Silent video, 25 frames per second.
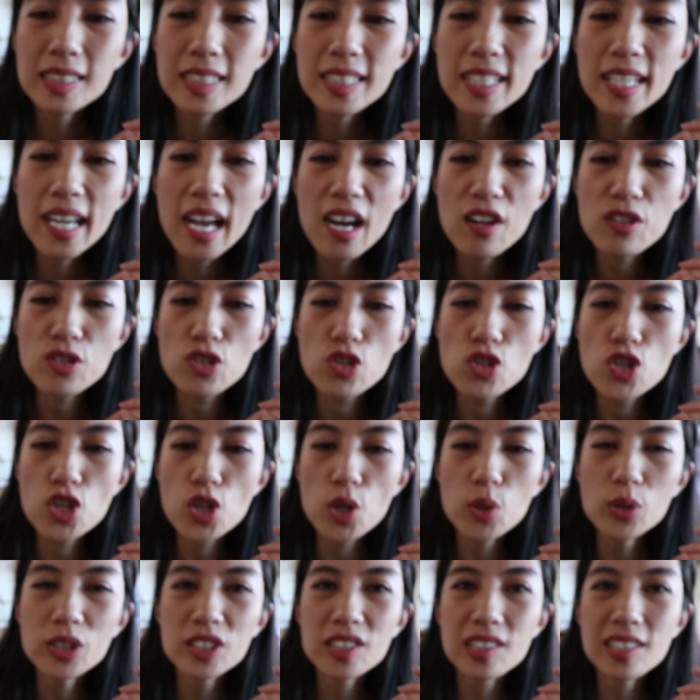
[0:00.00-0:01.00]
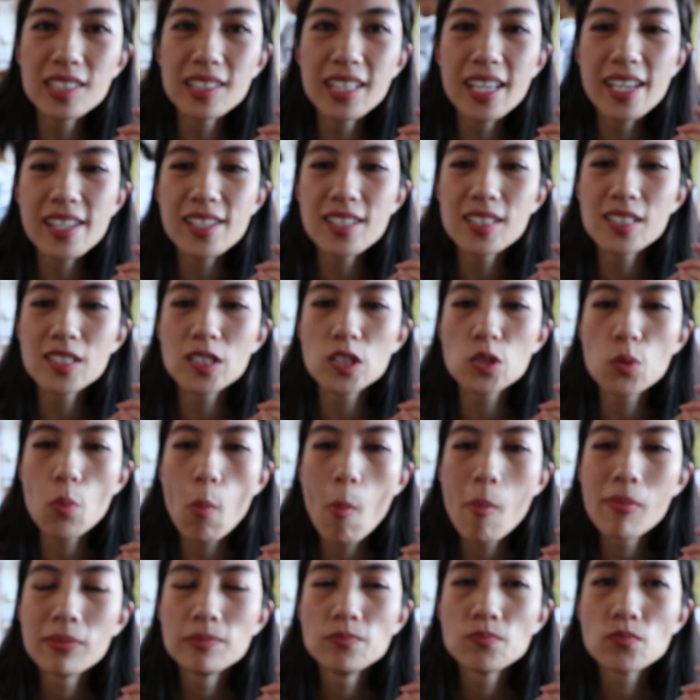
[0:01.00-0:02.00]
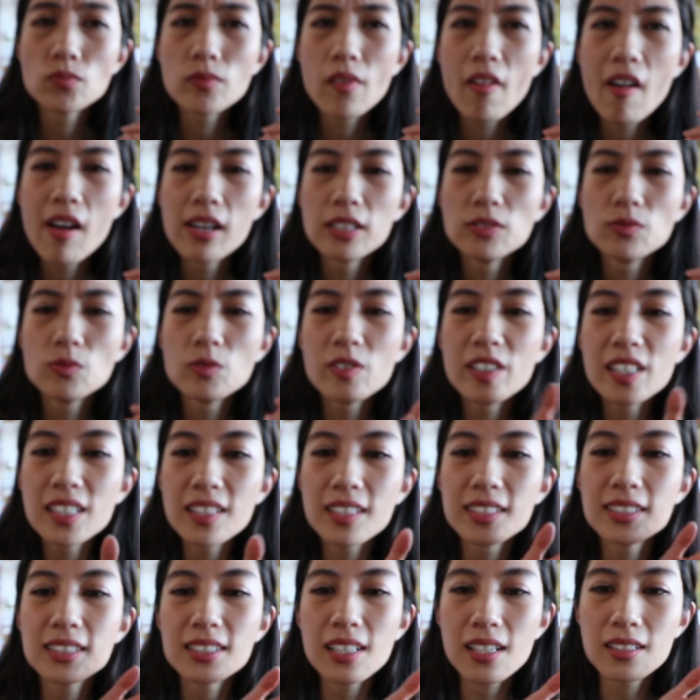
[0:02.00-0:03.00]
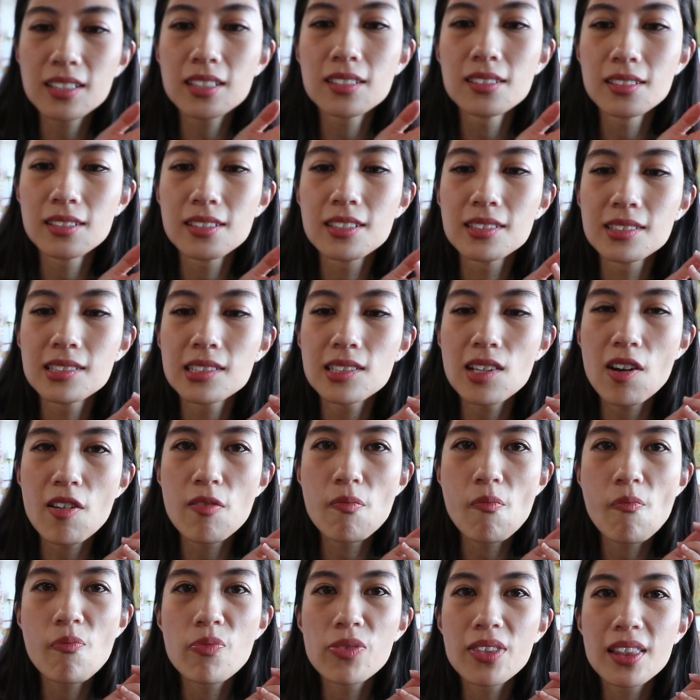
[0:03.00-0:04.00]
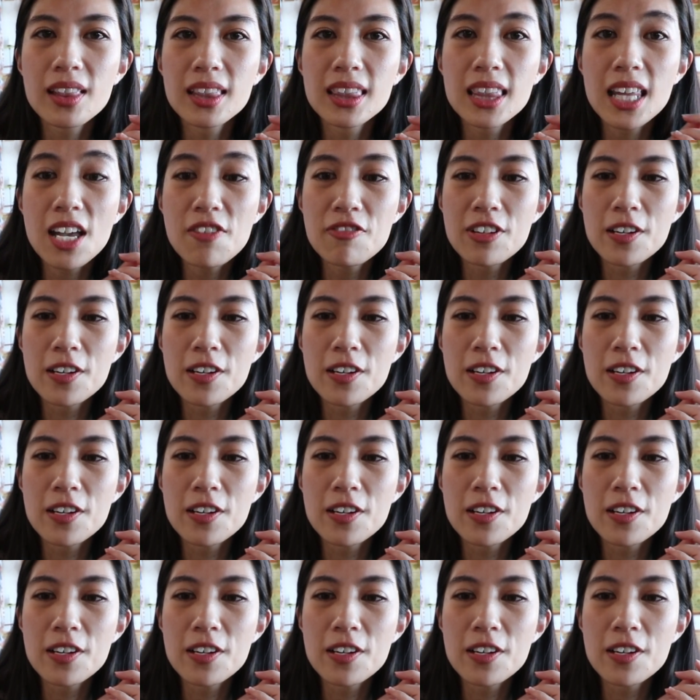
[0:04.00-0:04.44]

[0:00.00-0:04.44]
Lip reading: see how juicy that is. Really succulent and soft. Love